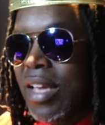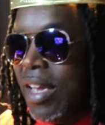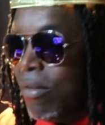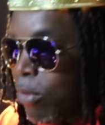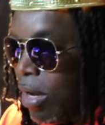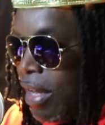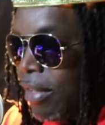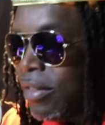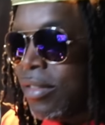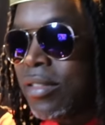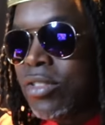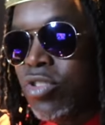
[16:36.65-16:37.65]
And what?
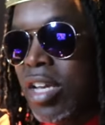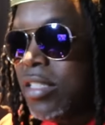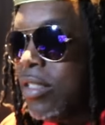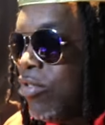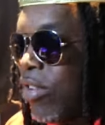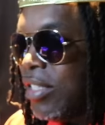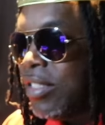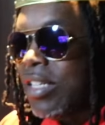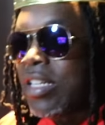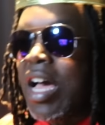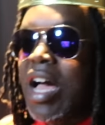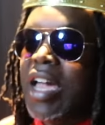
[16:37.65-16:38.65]
Drake
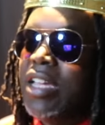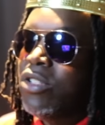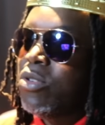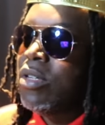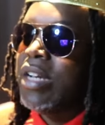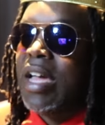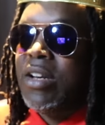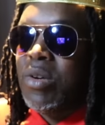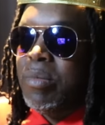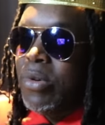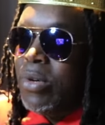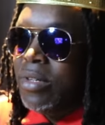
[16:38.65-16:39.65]
said, nah, I ain't doing that
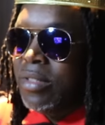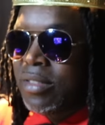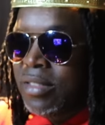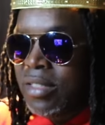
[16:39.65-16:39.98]
no more.